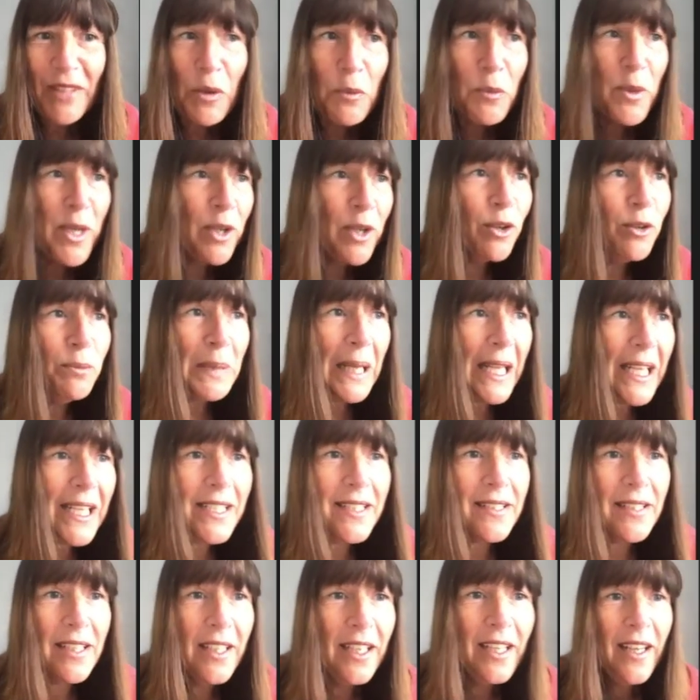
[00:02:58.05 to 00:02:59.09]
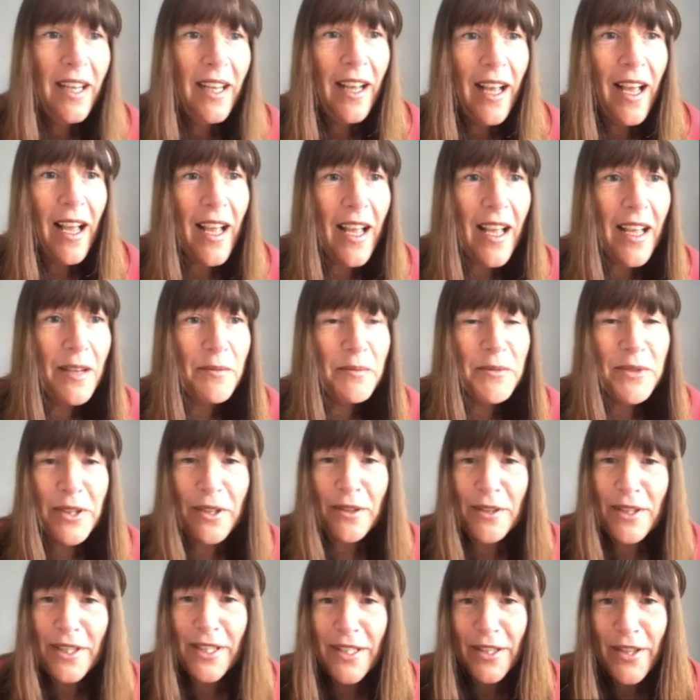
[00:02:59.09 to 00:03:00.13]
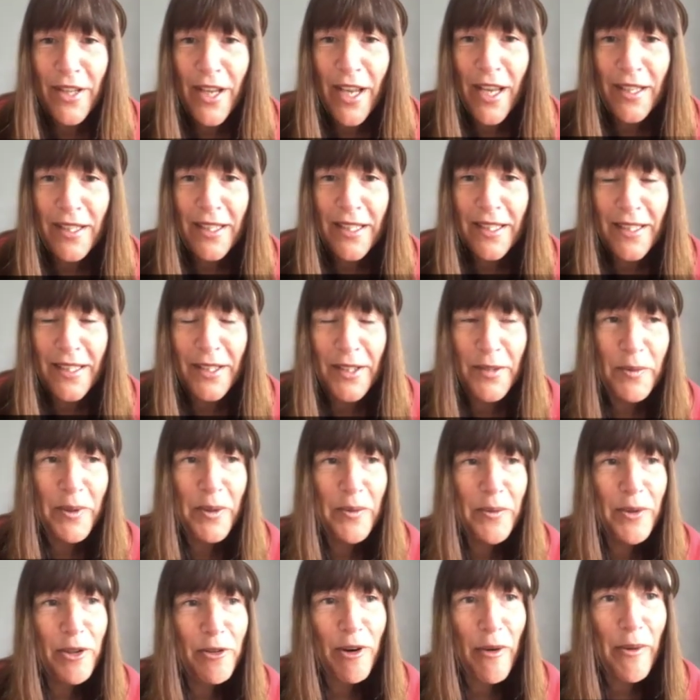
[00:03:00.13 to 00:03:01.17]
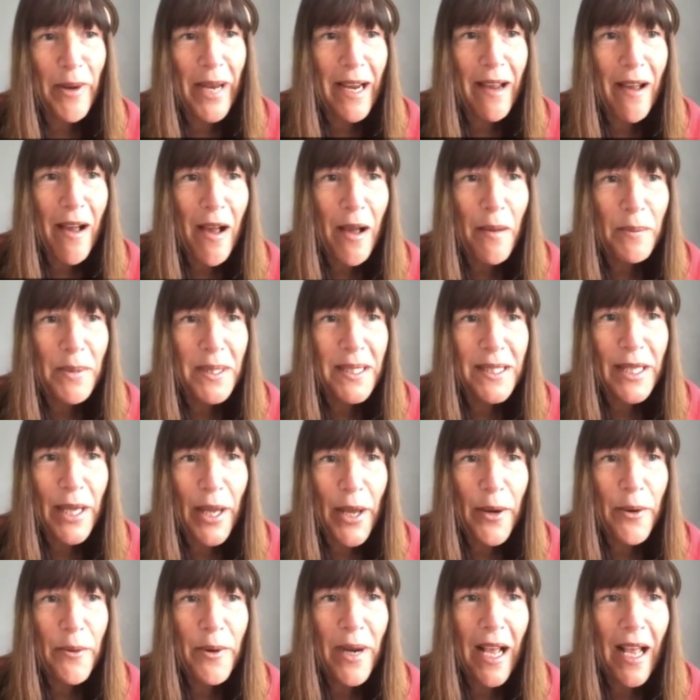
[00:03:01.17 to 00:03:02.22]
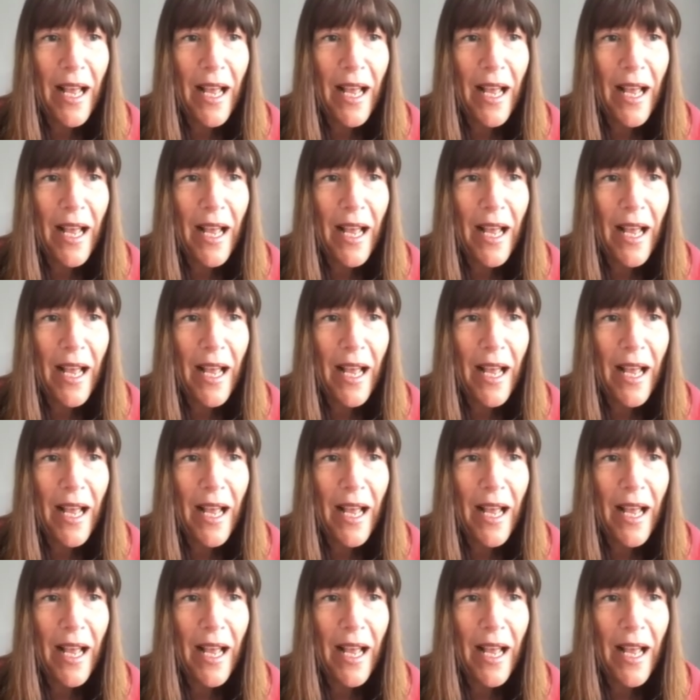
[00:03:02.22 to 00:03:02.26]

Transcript: we all played doctors and nurses as we were growing up. So,